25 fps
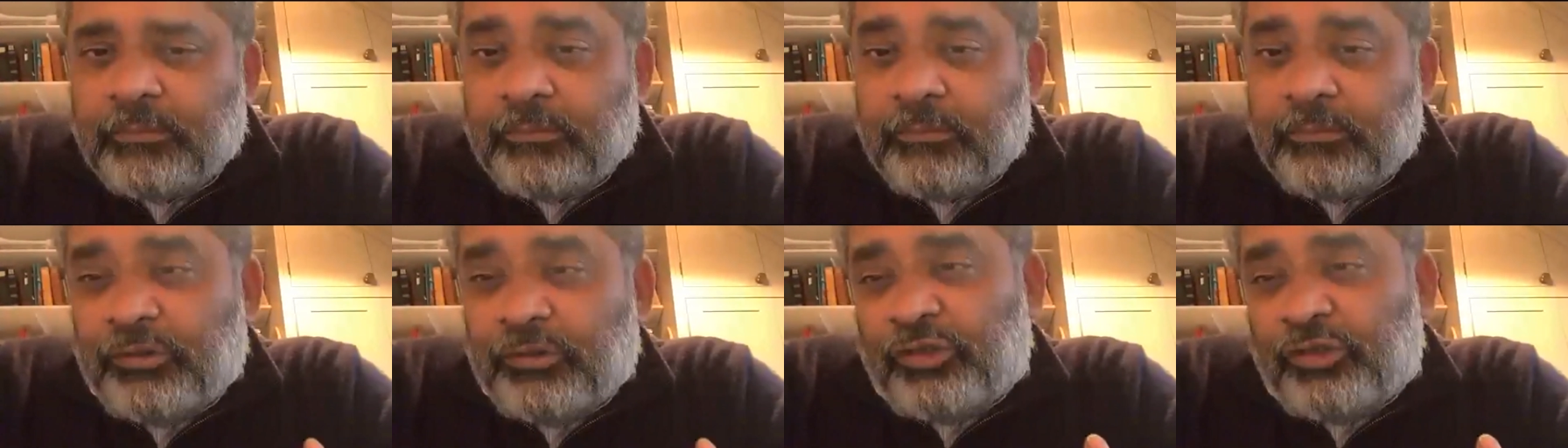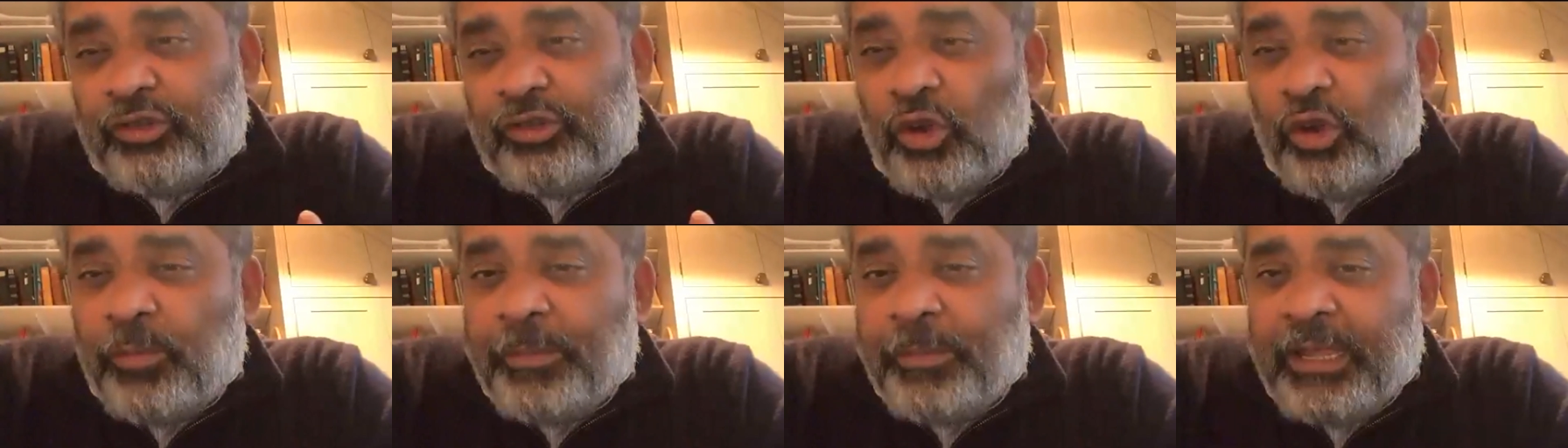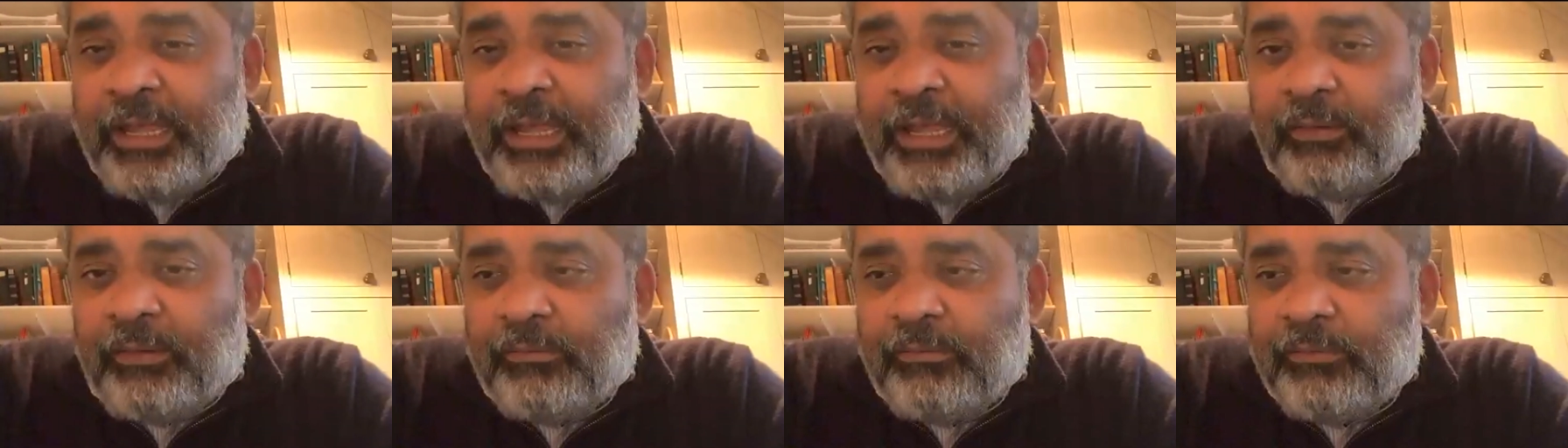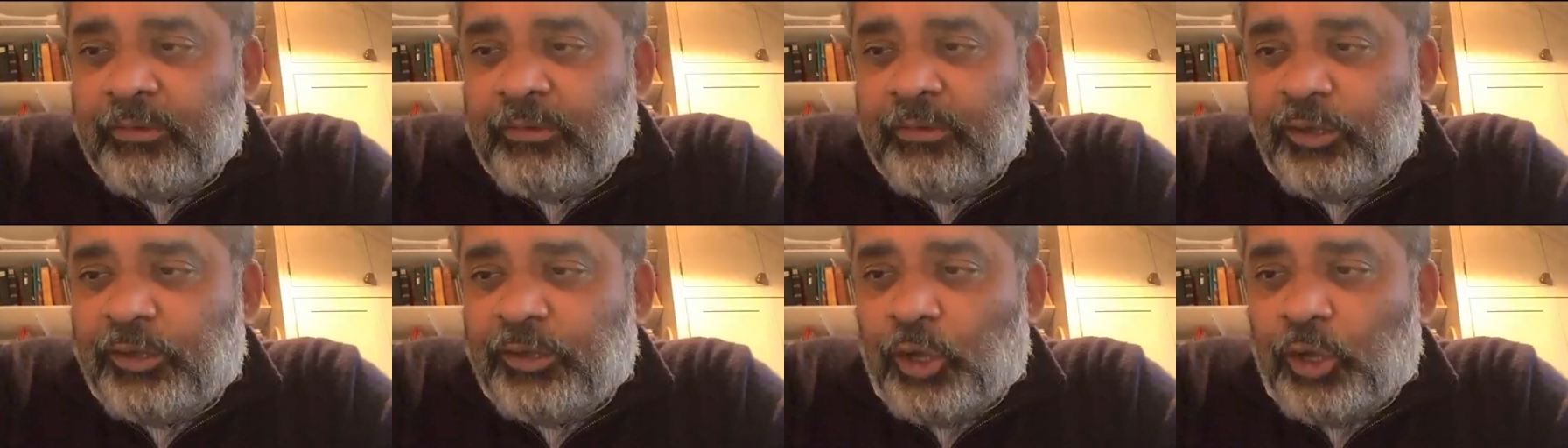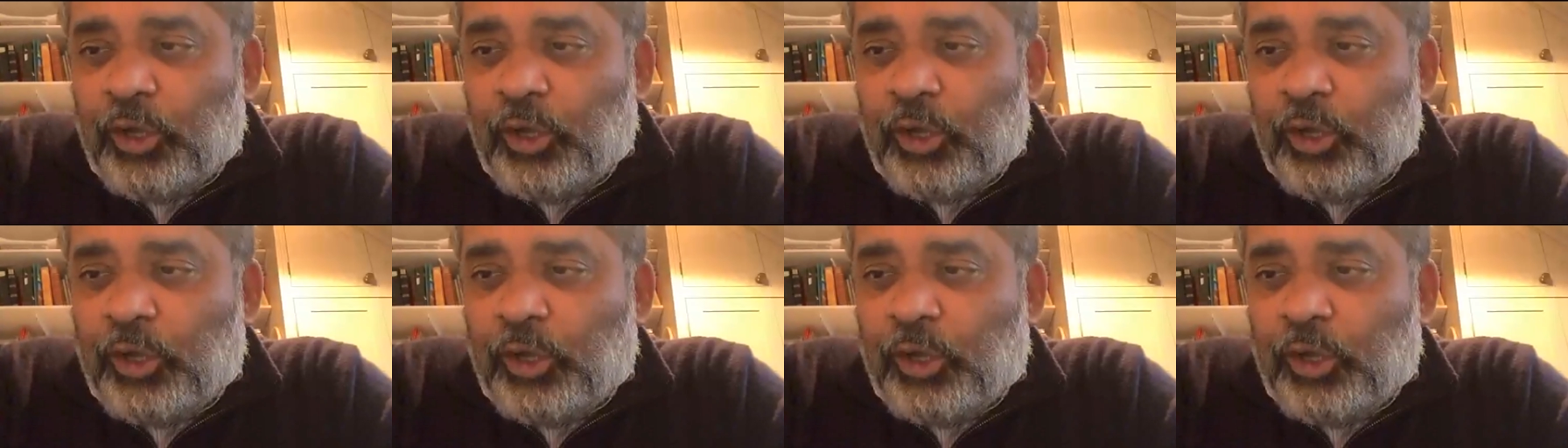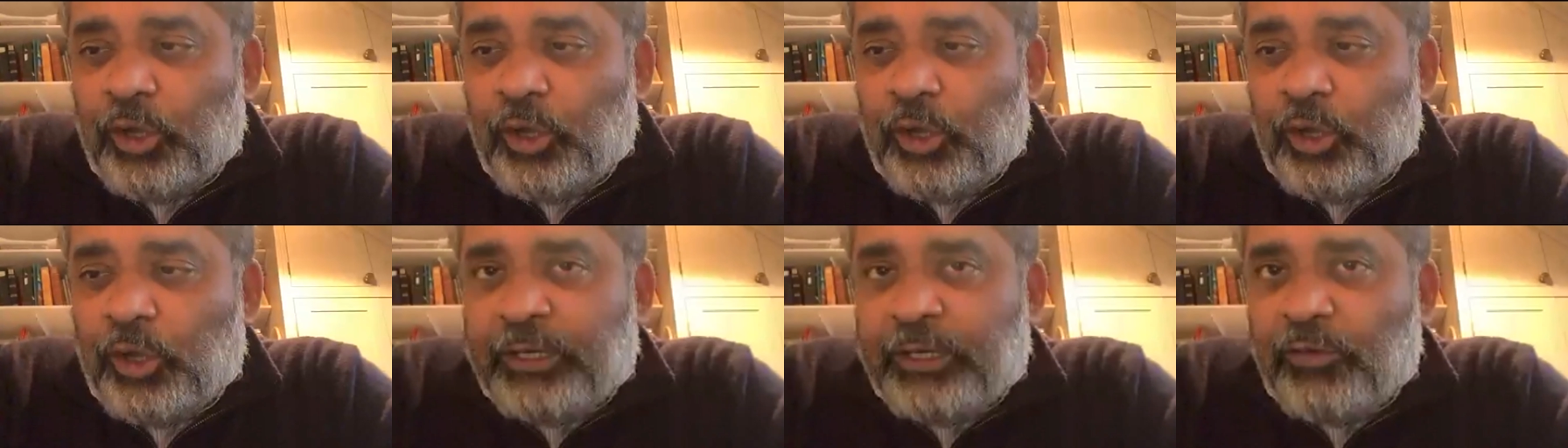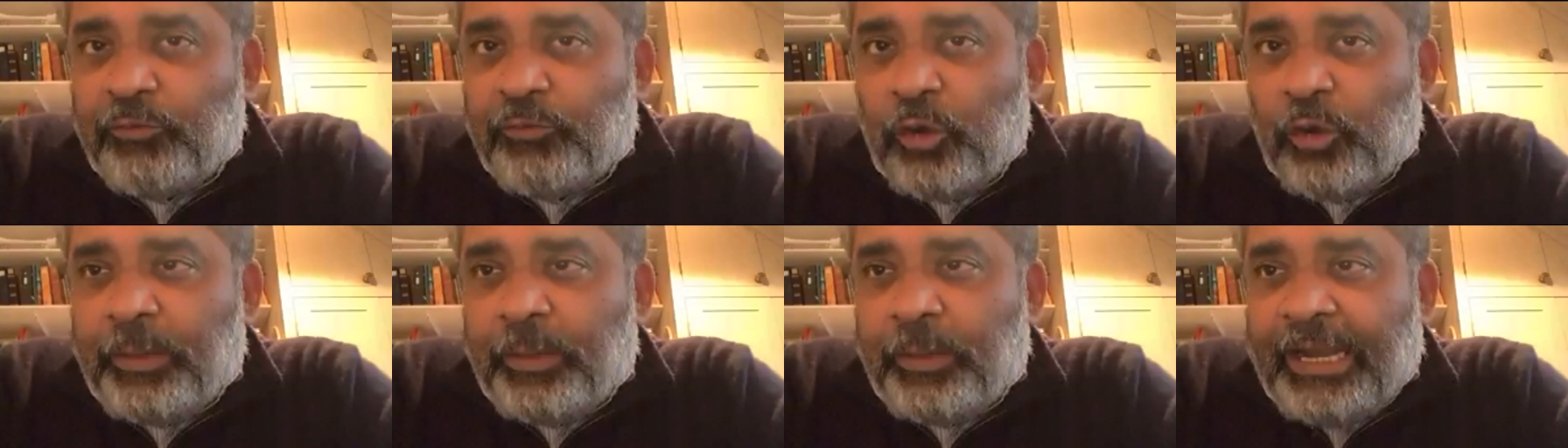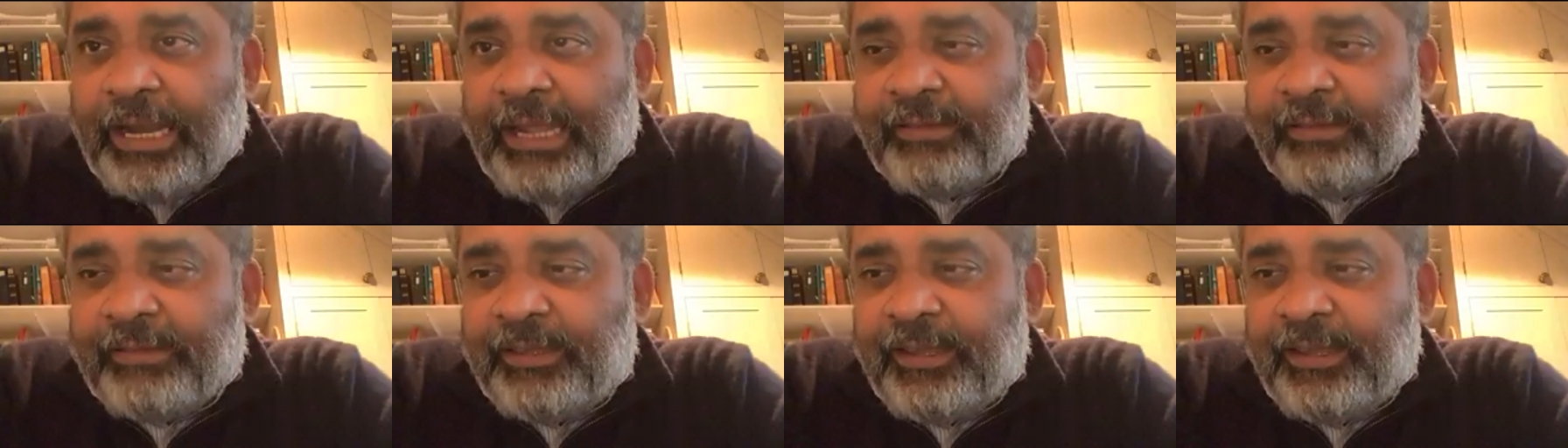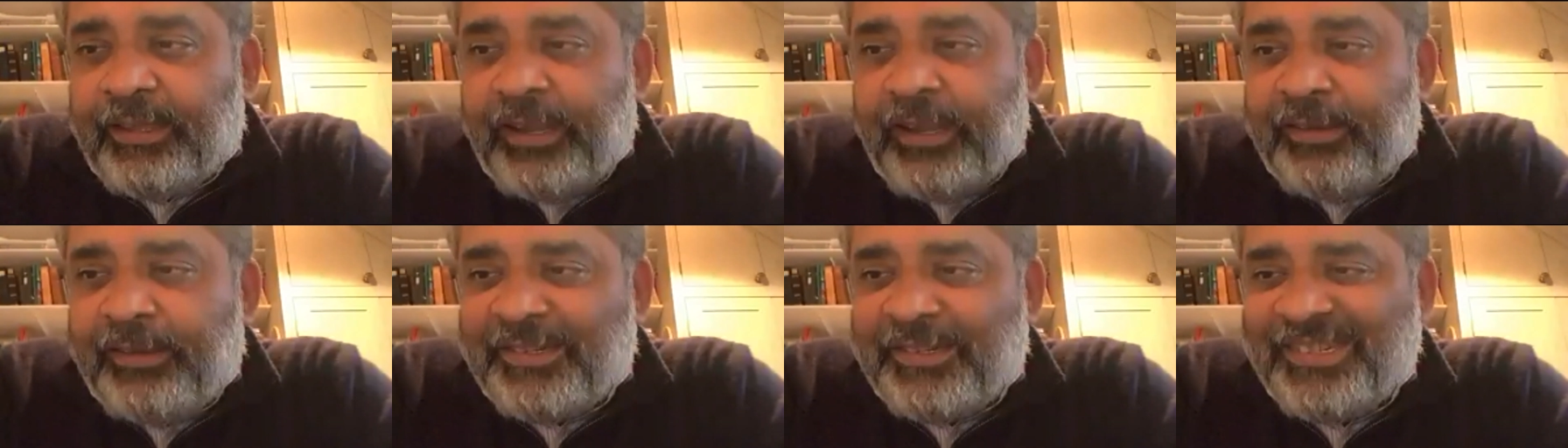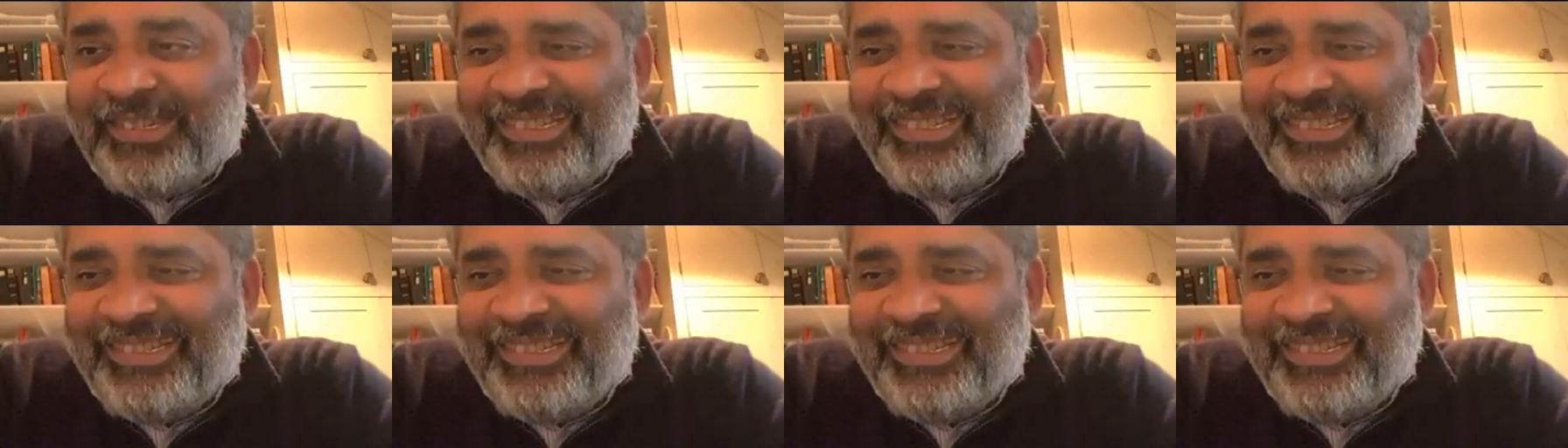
show me your capability of mobilizing it